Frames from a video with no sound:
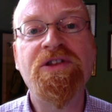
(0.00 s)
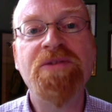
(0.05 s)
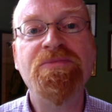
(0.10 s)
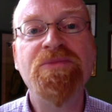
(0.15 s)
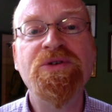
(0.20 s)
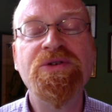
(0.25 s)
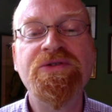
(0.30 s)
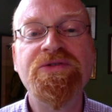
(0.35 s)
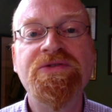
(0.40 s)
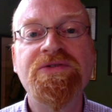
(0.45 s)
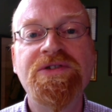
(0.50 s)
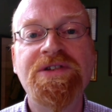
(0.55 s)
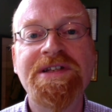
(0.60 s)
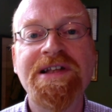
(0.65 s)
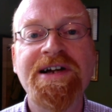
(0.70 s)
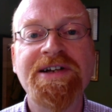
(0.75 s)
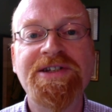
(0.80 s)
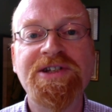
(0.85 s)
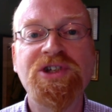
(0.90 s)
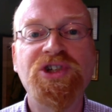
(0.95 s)
the moon's
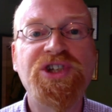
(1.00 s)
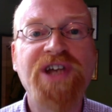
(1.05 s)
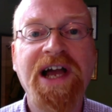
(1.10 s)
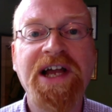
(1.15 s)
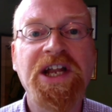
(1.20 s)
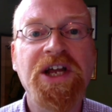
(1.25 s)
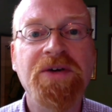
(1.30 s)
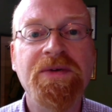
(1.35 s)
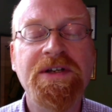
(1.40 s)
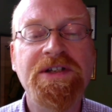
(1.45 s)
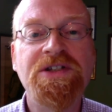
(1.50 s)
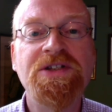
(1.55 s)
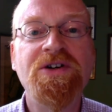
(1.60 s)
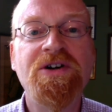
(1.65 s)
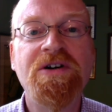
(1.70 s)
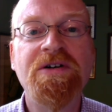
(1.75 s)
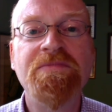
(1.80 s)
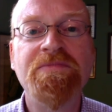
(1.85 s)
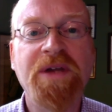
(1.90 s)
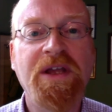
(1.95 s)
light and shadow is
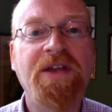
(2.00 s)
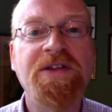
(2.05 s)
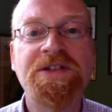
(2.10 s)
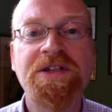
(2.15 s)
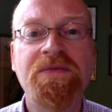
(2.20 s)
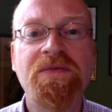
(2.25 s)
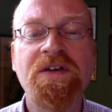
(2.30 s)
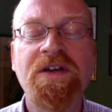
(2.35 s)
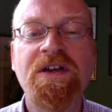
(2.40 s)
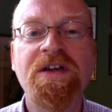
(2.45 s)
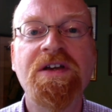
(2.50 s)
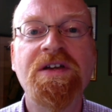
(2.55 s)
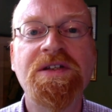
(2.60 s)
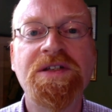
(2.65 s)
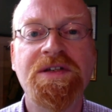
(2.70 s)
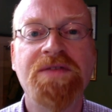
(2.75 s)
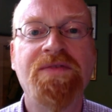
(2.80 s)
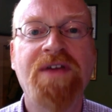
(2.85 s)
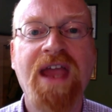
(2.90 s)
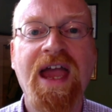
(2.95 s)
not because of the
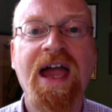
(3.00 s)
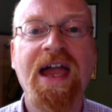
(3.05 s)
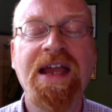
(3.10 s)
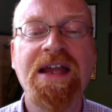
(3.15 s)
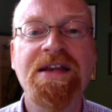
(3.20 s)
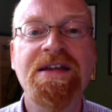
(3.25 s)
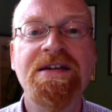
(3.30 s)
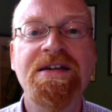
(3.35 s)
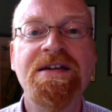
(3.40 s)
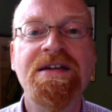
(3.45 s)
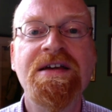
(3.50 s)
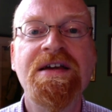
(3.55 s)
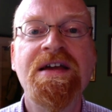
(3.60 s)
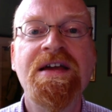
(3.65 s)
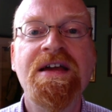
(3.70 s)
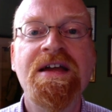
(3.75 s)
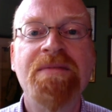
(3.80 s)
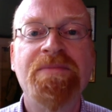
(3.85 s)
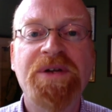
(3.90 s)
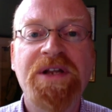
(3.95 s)
curse of Cain,
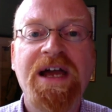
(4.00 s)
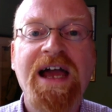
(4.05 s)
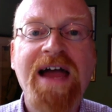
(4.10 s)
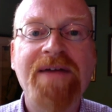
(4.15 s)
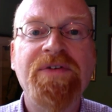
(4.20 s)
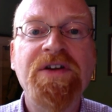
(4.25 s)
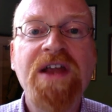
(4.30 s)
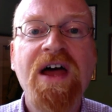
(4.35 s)
but I have